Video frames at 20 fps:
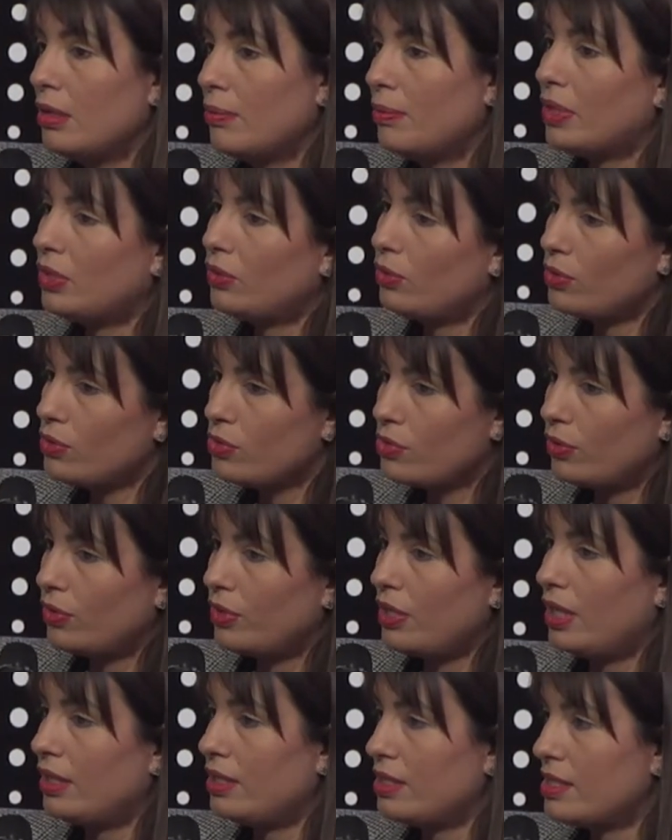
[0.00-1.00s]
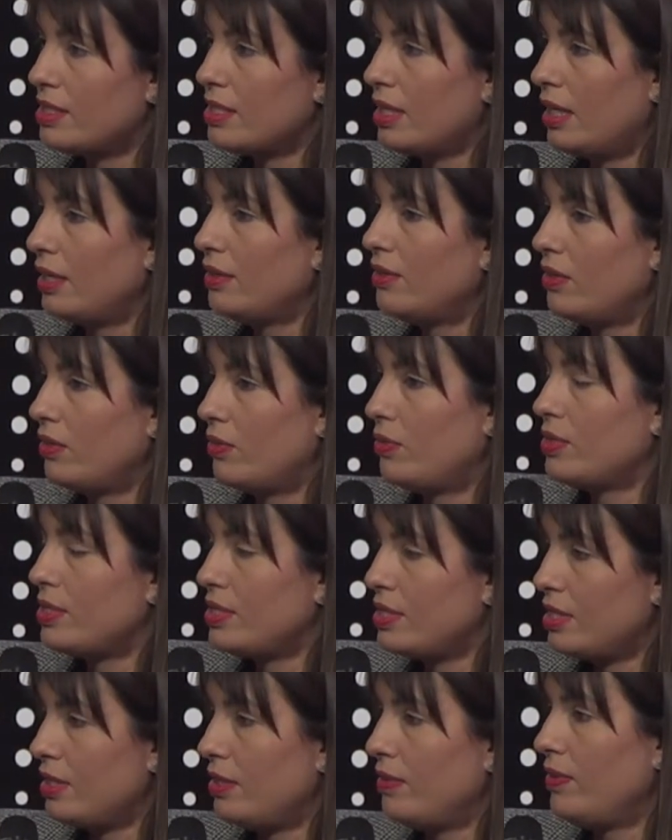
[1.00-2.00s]
but also on the other side, they're
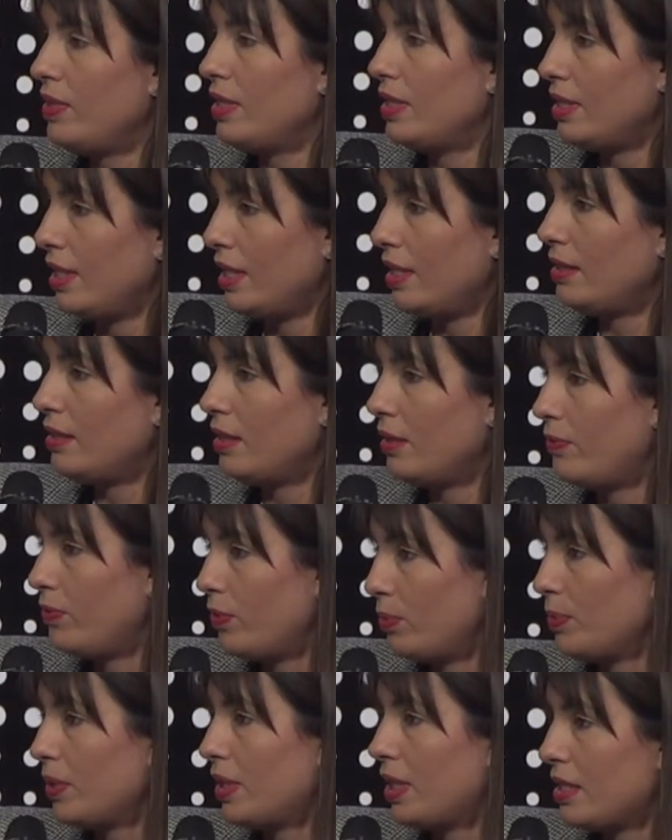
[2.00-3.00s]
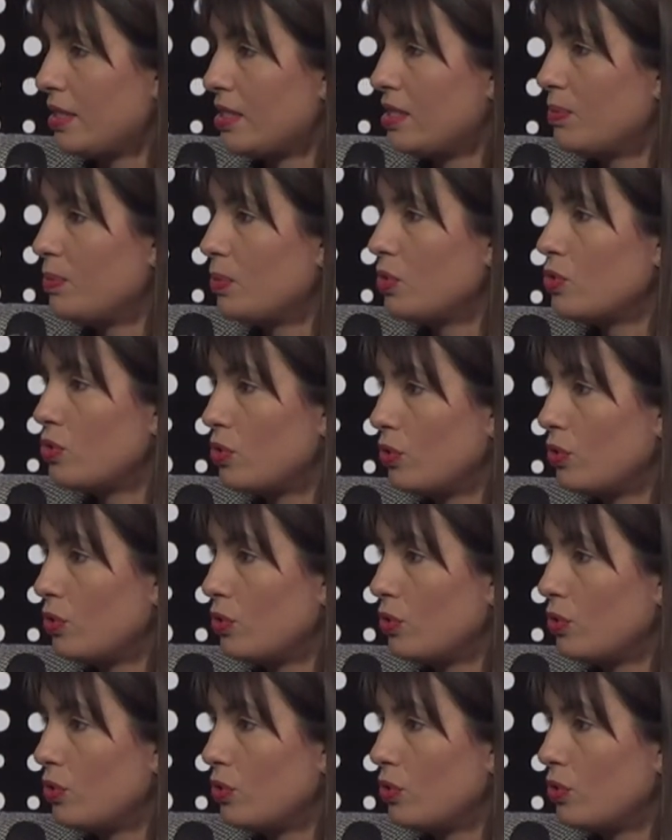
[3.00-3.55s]
receiving data from the customers.